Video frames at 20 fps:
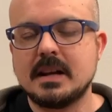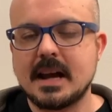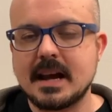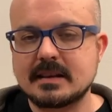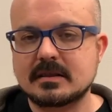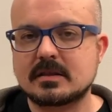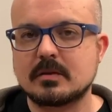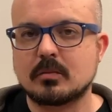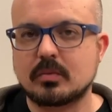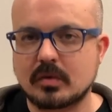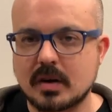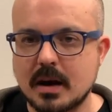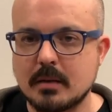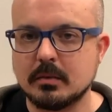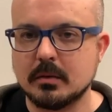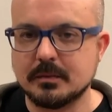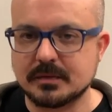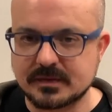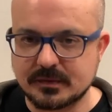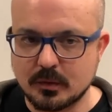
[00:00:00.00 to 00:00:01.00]
has some
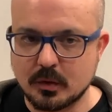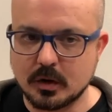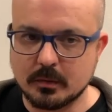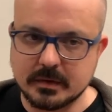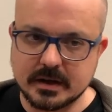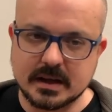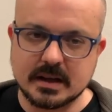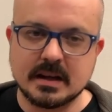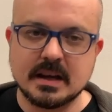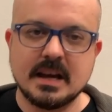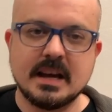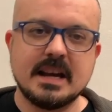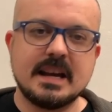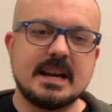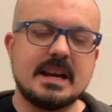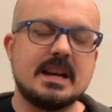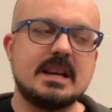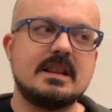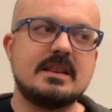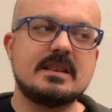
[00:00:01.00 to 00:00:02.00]
problems for me.
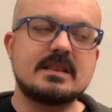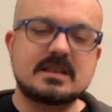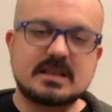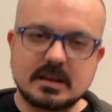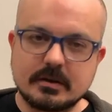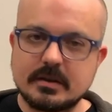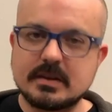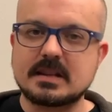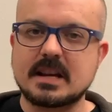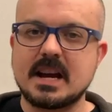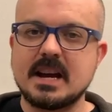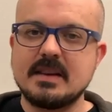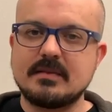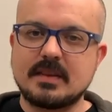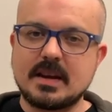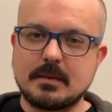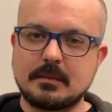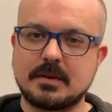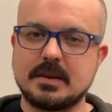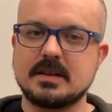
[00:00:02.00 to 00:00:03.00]
In this series, I have
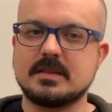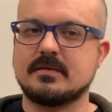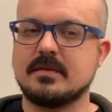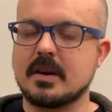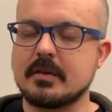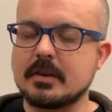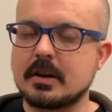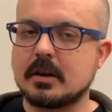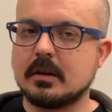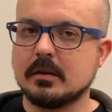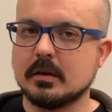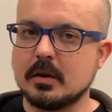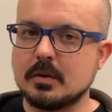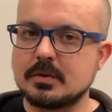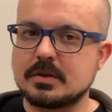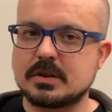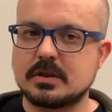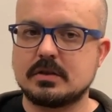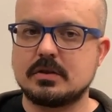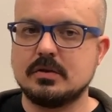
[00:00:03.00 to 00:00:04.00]
kept things very
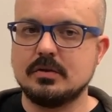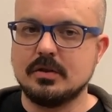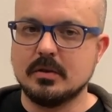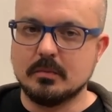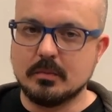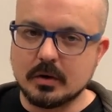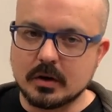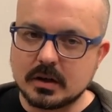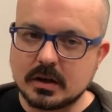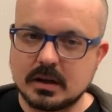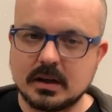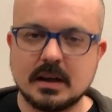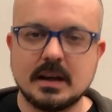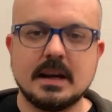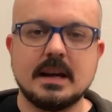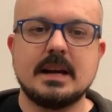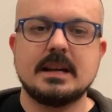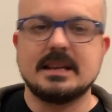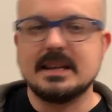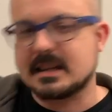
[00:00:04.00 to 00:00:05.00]
close to the book.
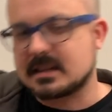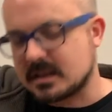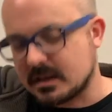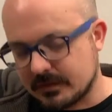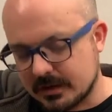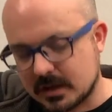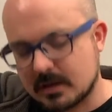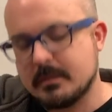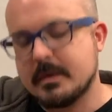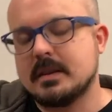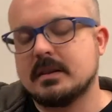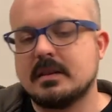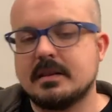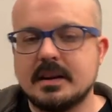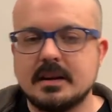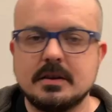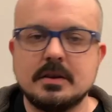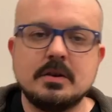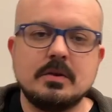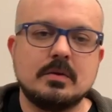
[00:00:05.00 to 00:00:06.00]
Yes, I recommended
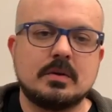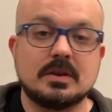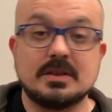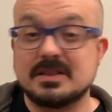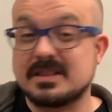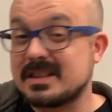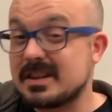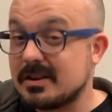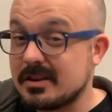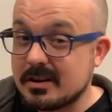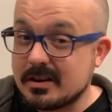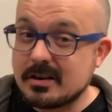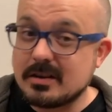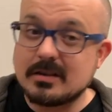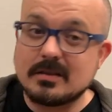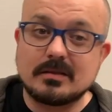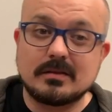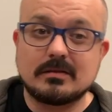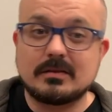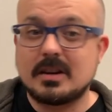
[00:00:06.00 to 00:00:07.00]
that you
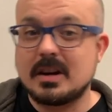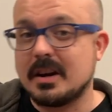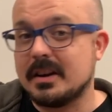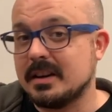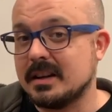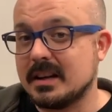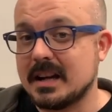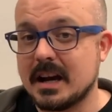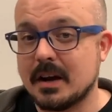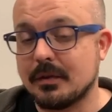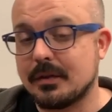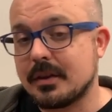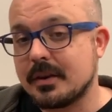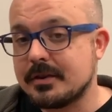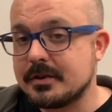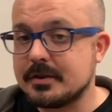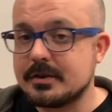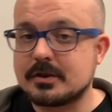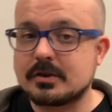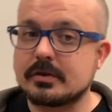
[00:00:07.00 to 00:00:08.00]
consider cutting out
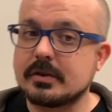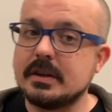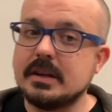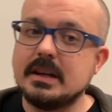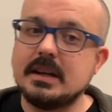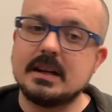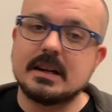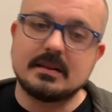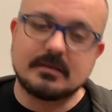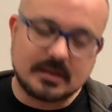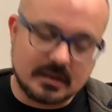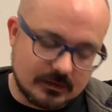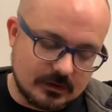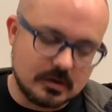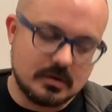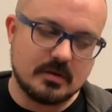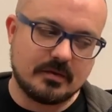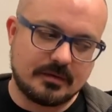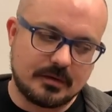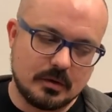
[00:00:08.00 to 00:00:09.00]
Thunder Tree, and I've given
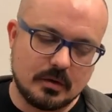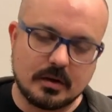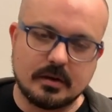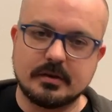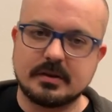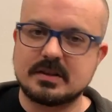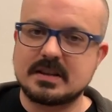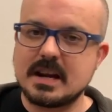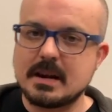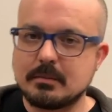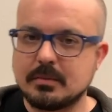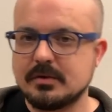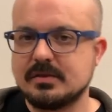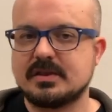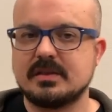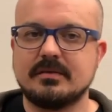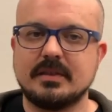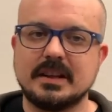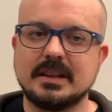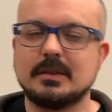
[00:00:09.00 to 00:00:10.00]
you a few other examples
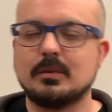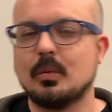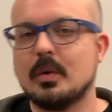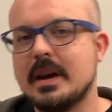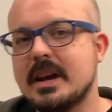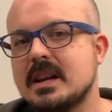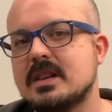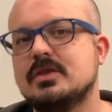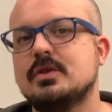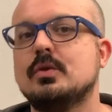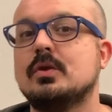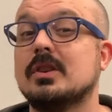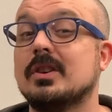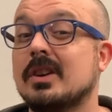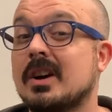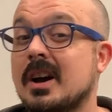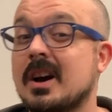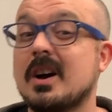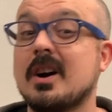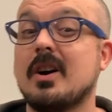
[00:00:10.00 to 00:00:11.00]
of ways you
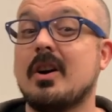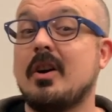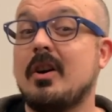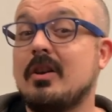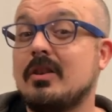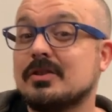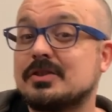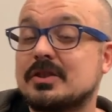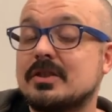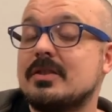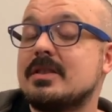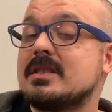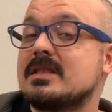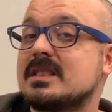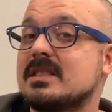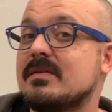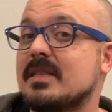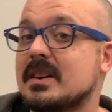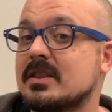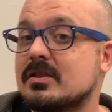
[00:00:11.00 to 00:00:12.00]
could alter this
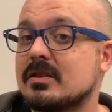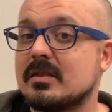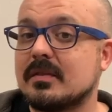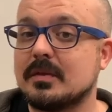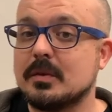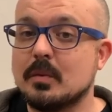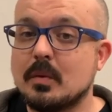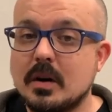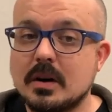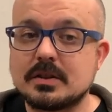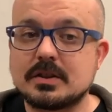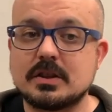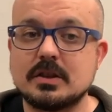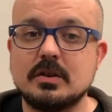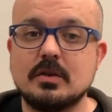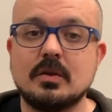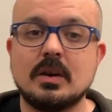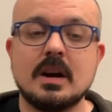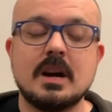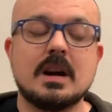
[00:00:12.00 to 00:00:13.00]
adventure if you want
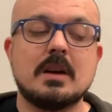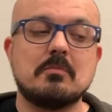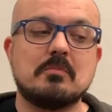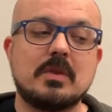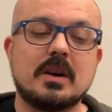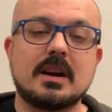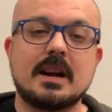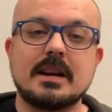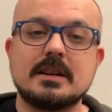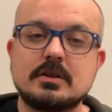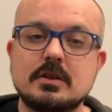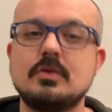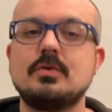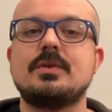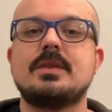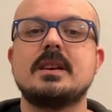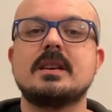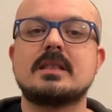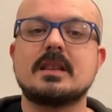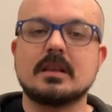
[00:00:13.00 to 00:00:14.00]
to, but I do
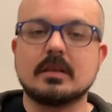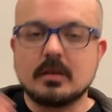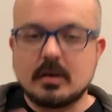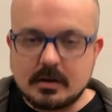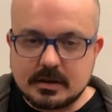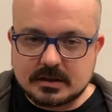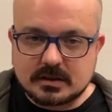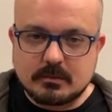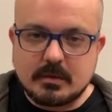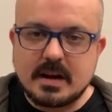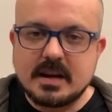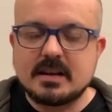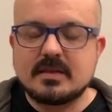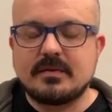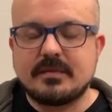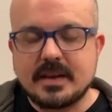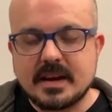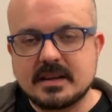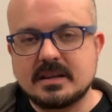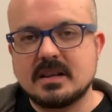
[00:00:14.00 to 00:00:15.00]
think that Lost Mine
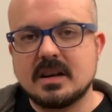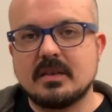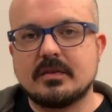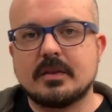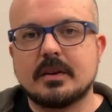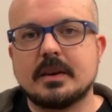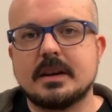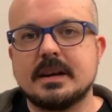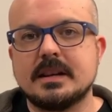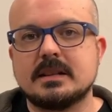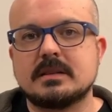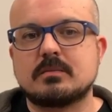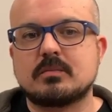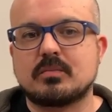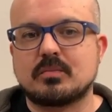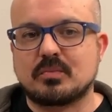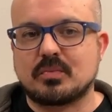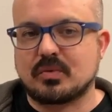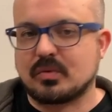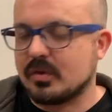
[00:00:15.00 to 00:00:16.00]
of Phandelver is
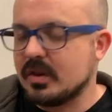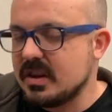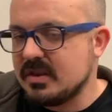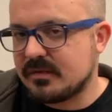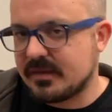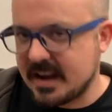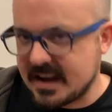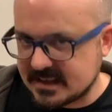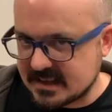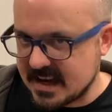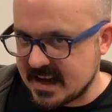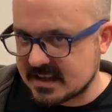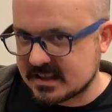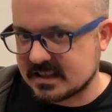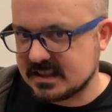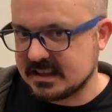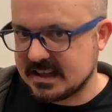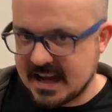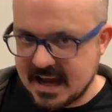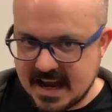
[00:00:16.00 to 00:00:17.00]
pretty
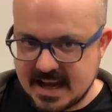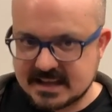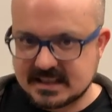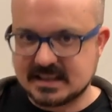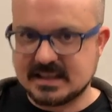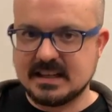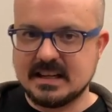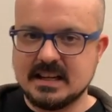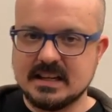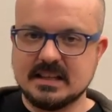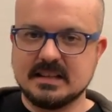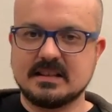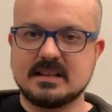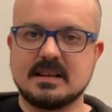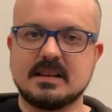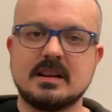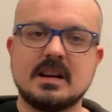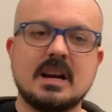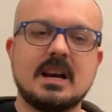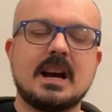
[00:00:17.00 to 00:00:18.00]
fantastic as it is,
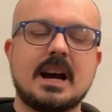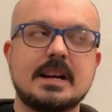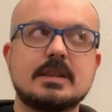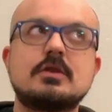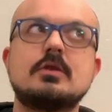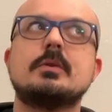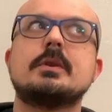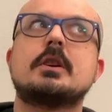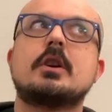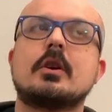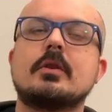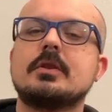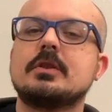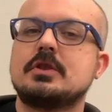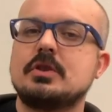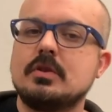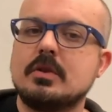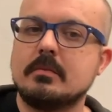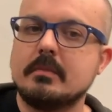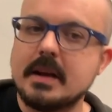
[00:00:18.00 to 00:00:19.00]
and I do
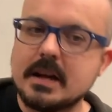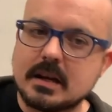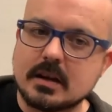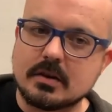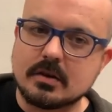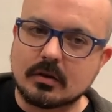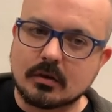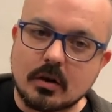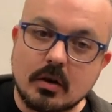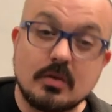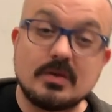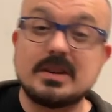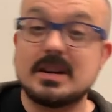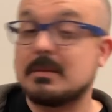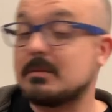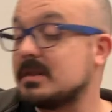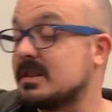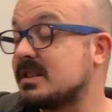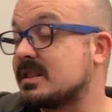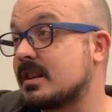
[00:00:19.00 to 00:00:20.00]
encourage you to make it your own, and
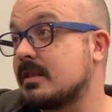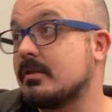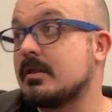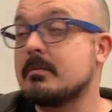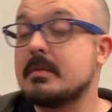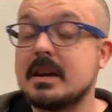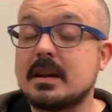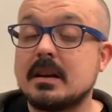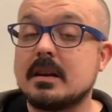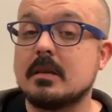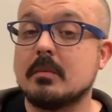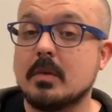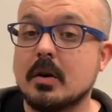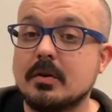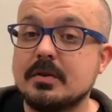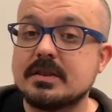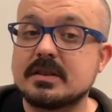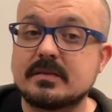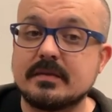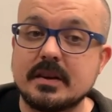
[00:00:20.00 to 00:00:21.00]
I'm considering making a
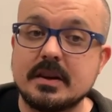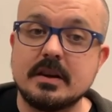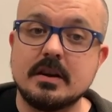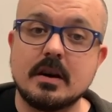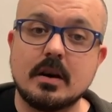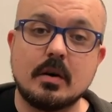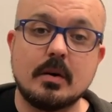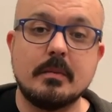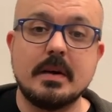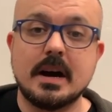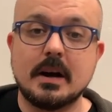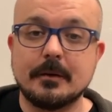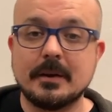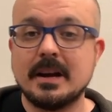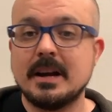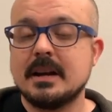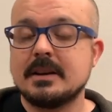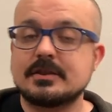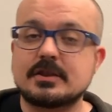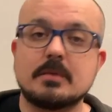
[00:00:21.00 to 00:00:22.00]
bonus video about
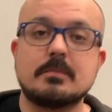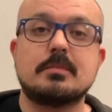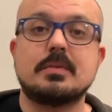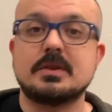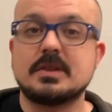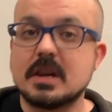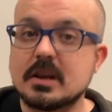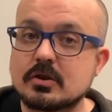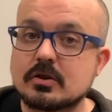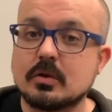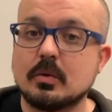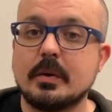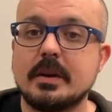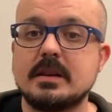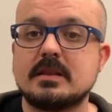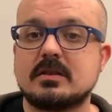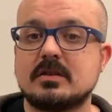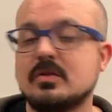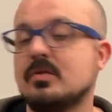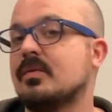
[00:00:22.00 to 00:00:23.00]
some potential
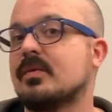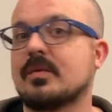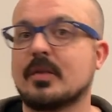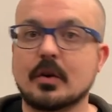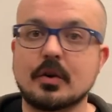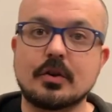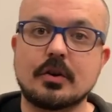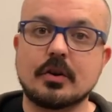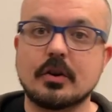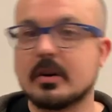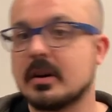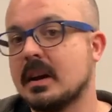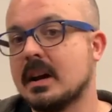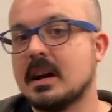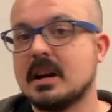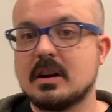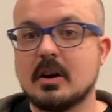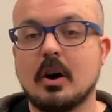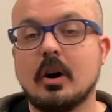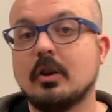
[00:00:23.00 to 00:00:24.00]
ways to further
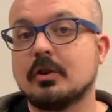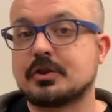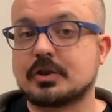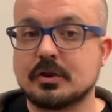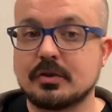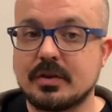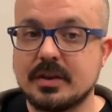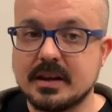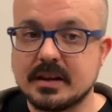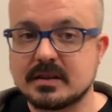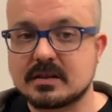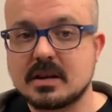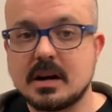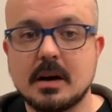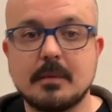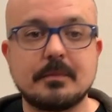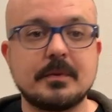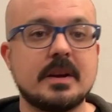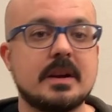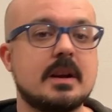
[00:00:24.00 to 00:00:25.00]
alter things
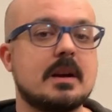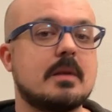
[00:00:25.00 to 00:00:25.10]
up.